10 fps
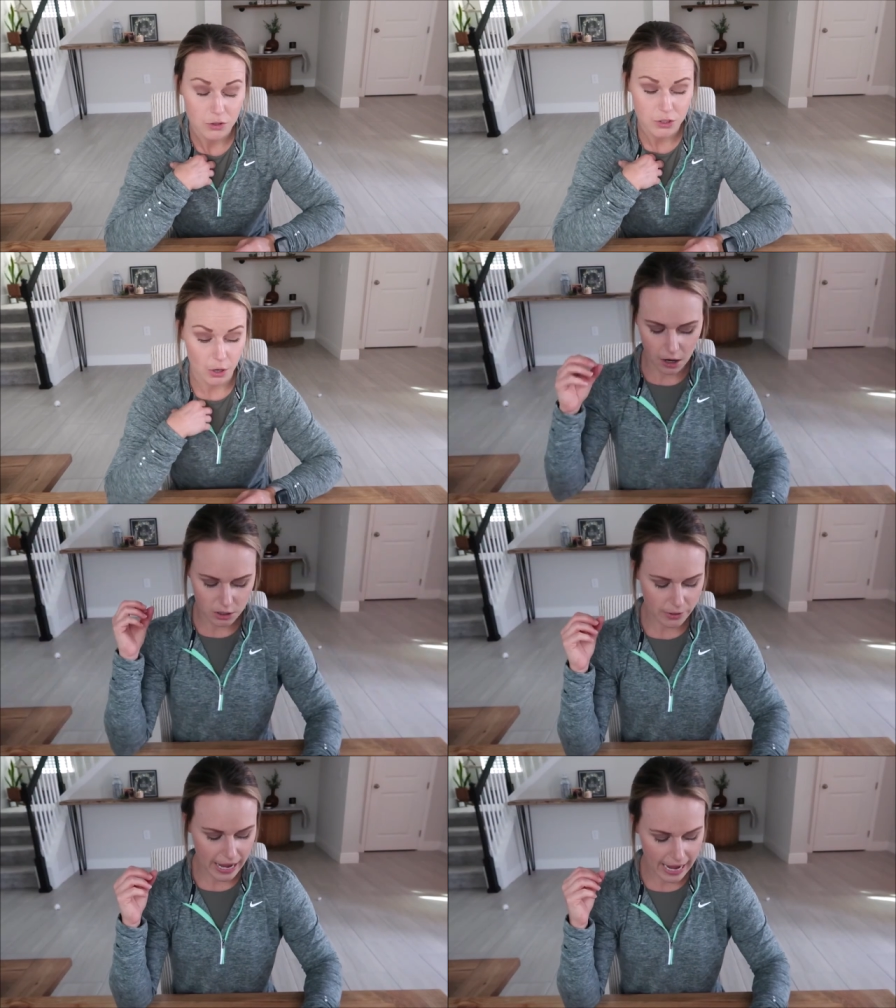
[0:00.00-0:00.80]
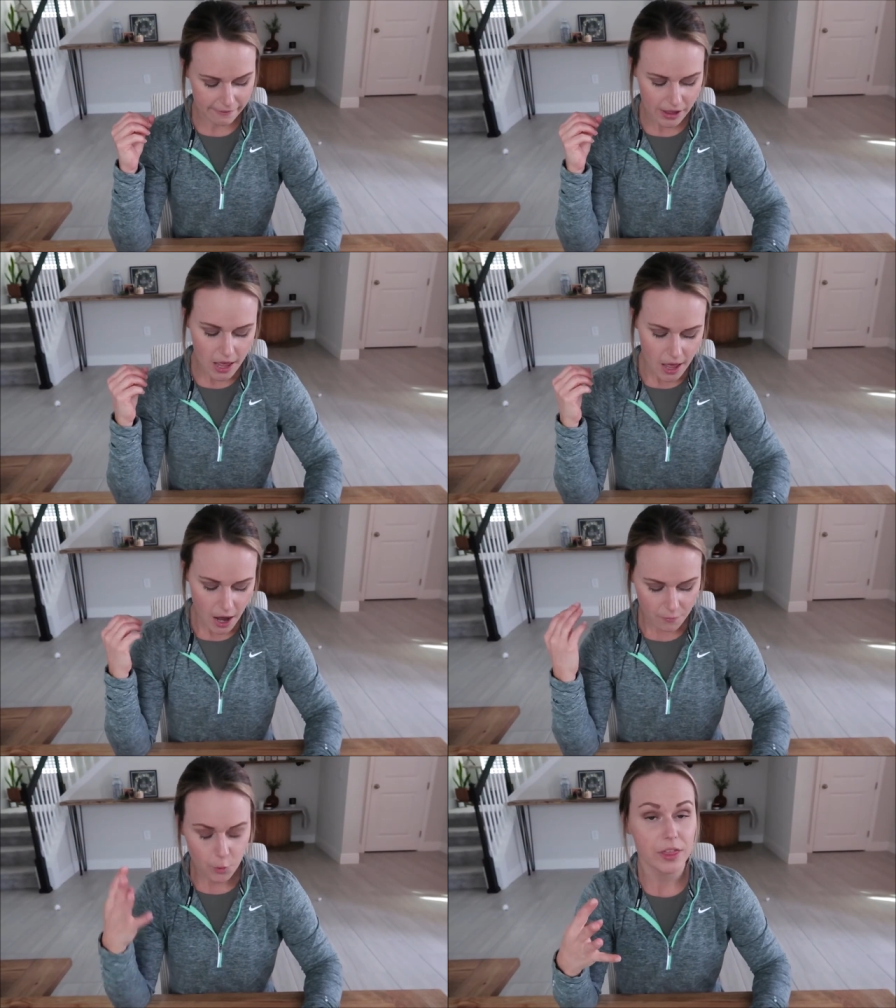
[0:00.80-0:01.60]
So I also have
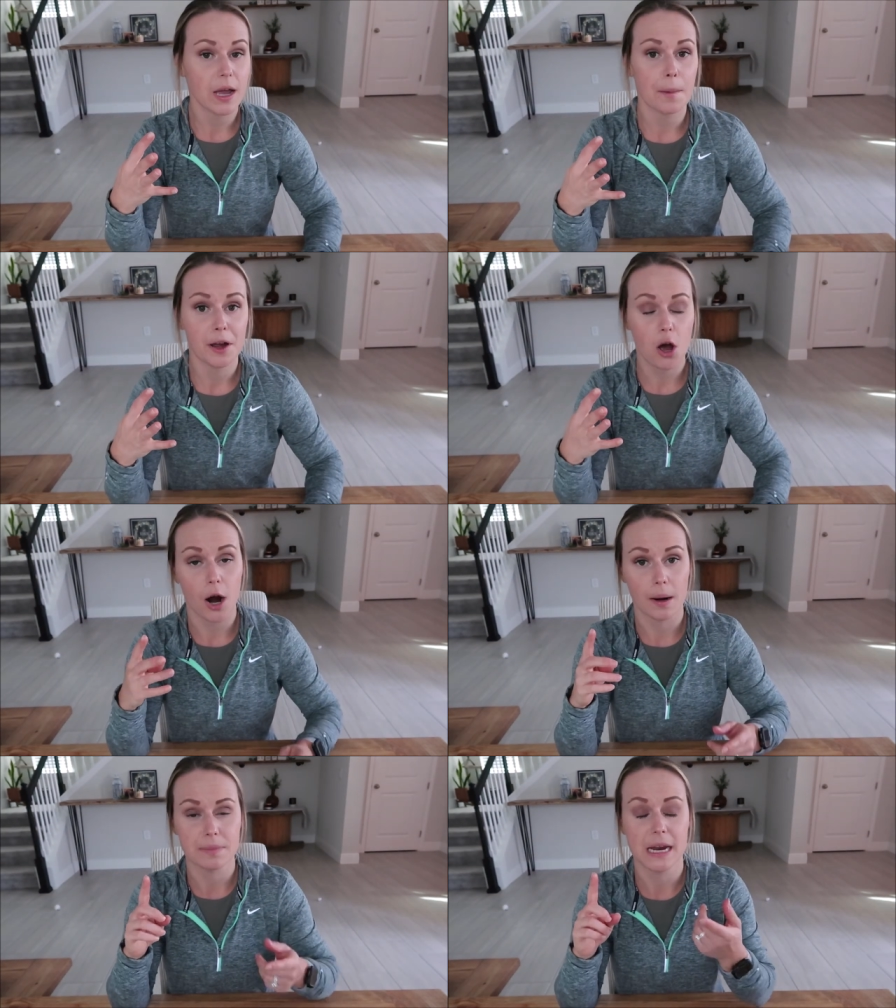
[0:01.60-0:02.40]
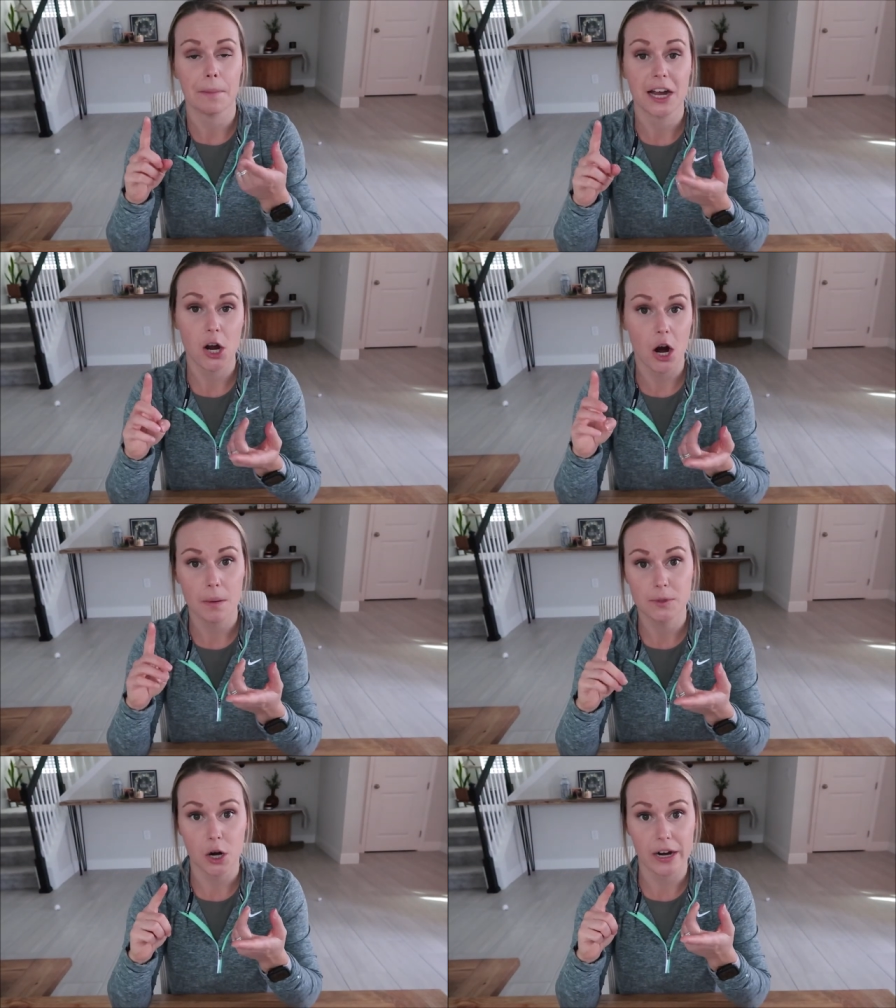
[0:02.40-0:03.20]
a fourth a cup of carbs. Now my
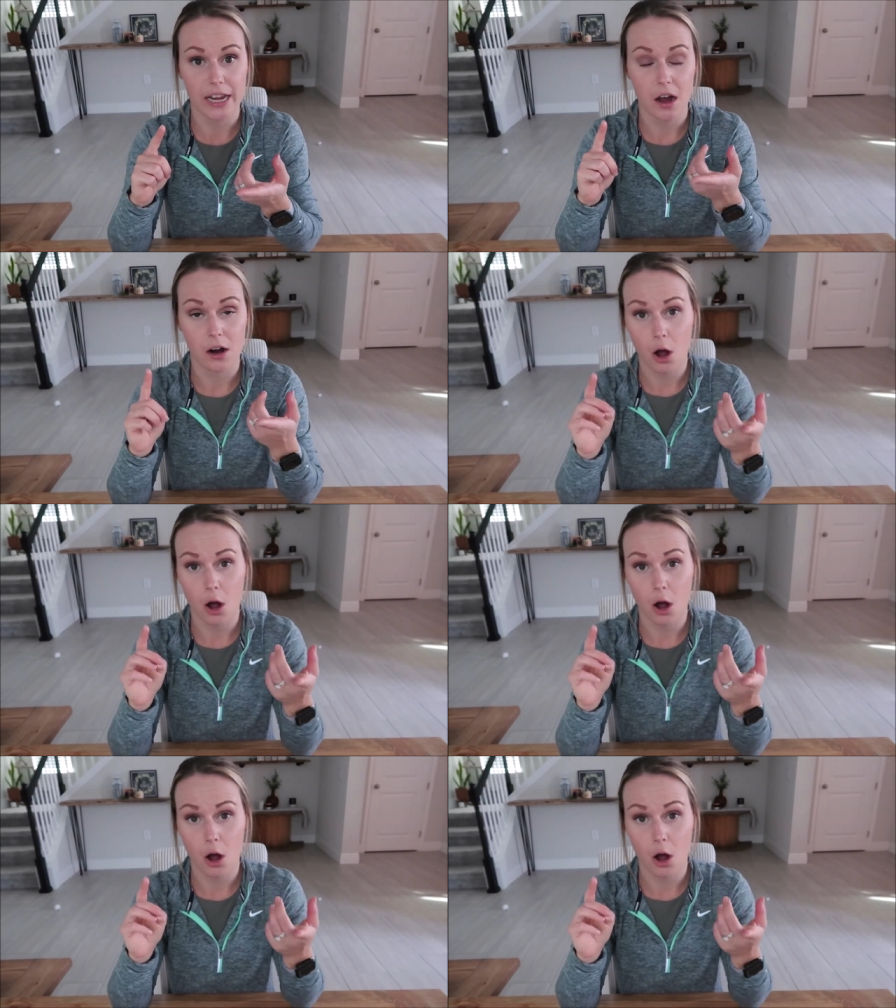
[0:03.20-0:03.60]
carbs are, are